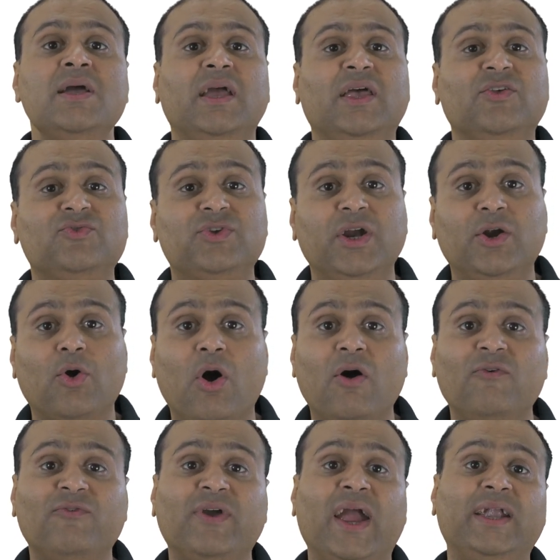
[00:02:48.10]
Instead
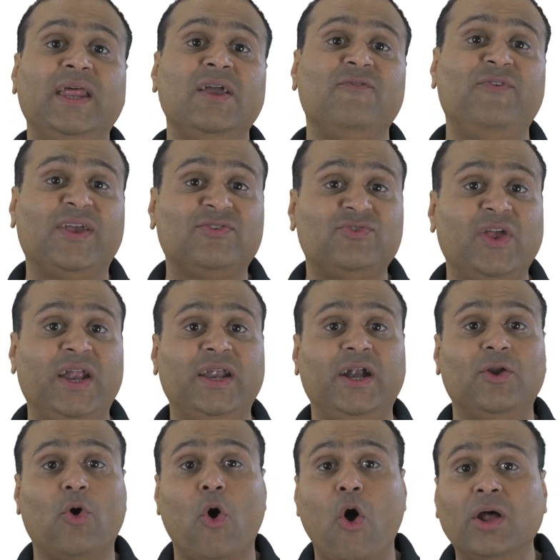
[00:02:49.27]
of getting
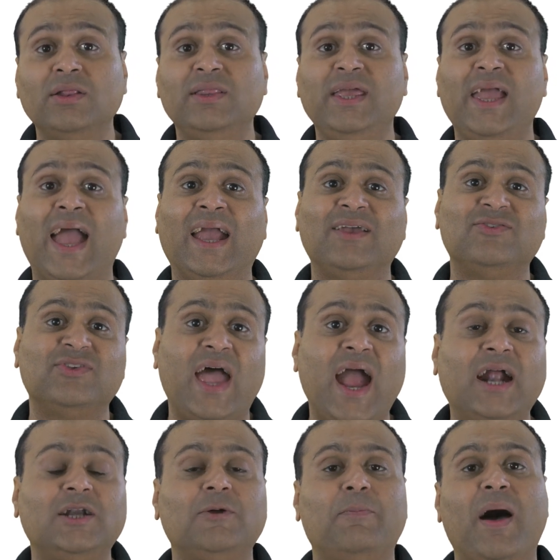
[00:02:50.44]
fixated on the
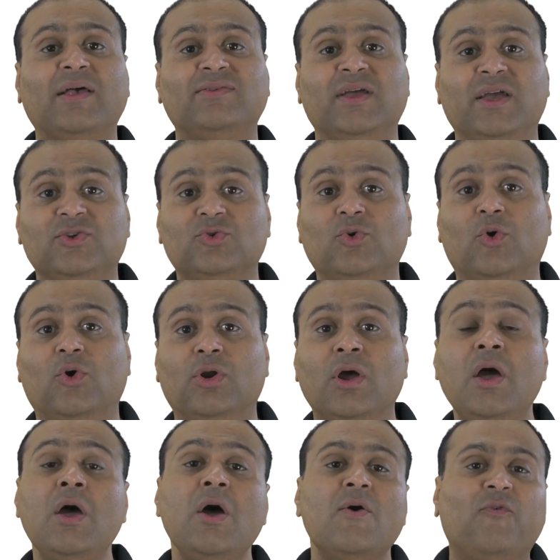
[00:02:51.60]
exact passing score,
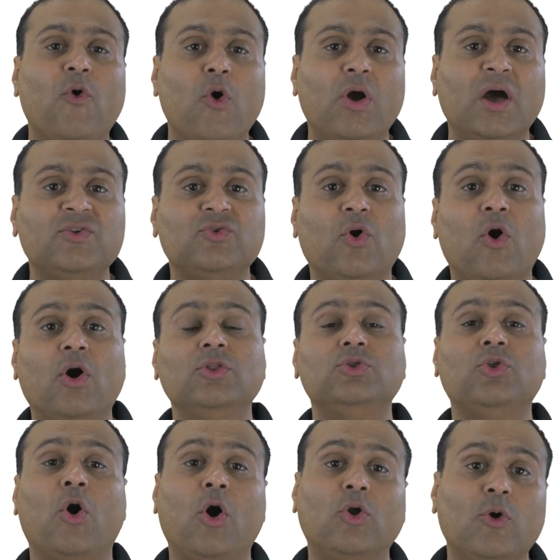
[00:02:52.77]
focus on
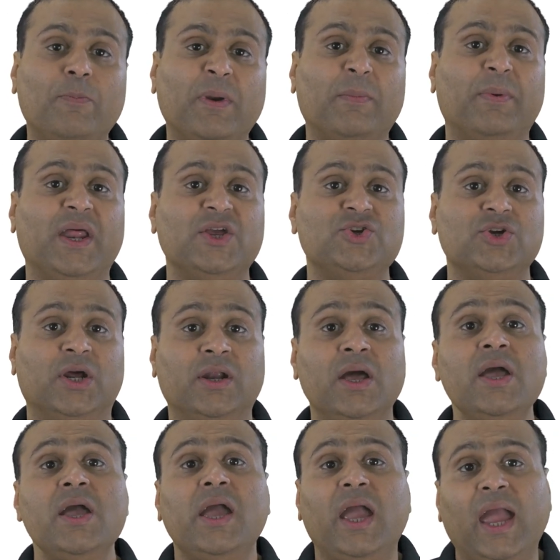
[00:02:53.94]
thorough preparation.
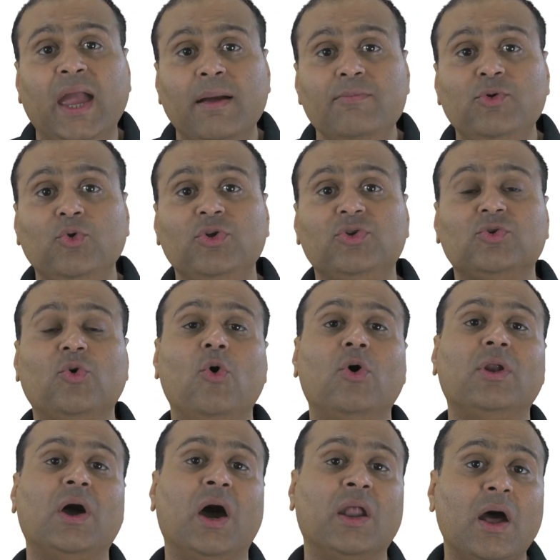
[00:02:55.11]
Aim to
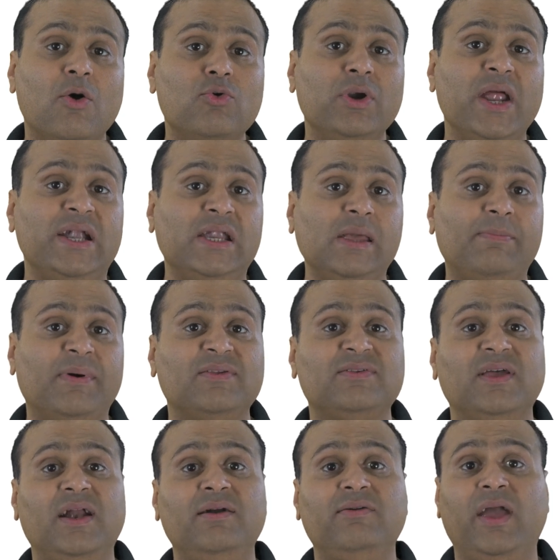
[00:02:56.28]
score around
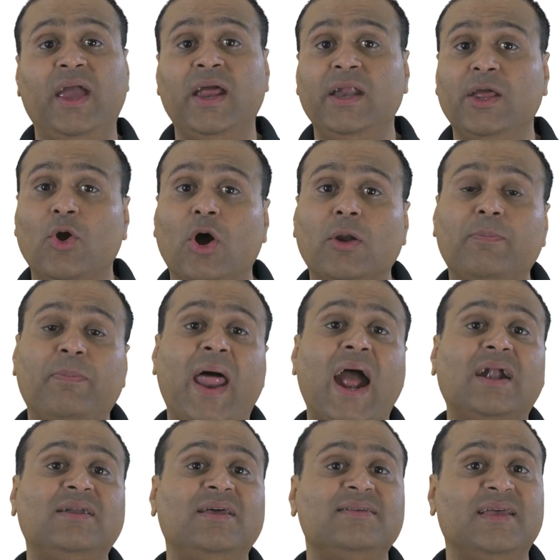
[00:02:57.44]
80% in your
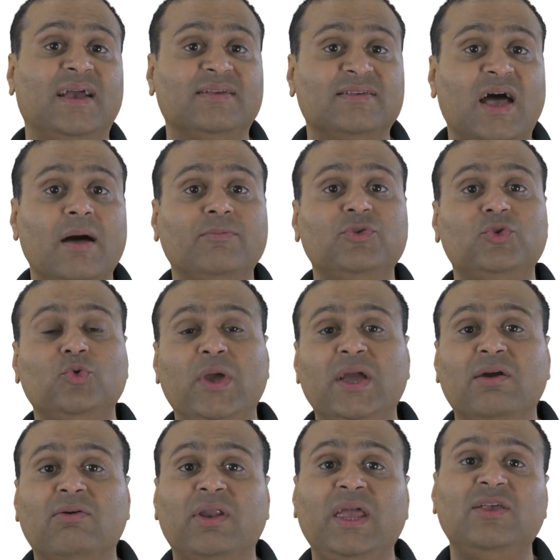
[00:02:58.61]
practice exams to
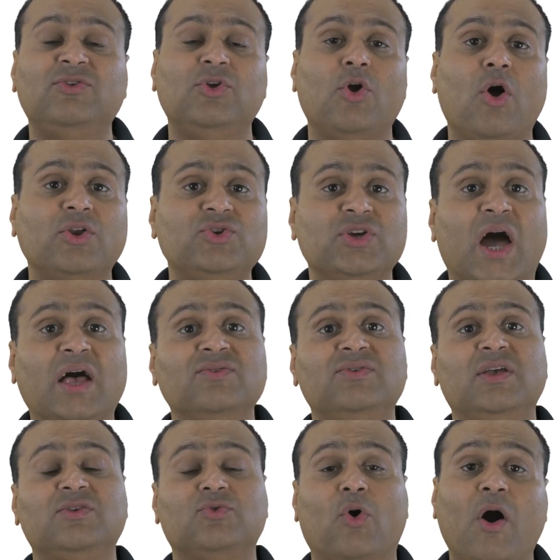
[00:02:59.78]
increase your
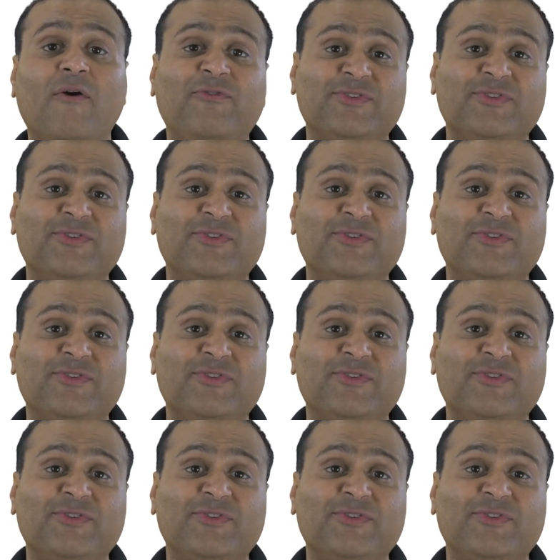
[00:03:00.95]
chances of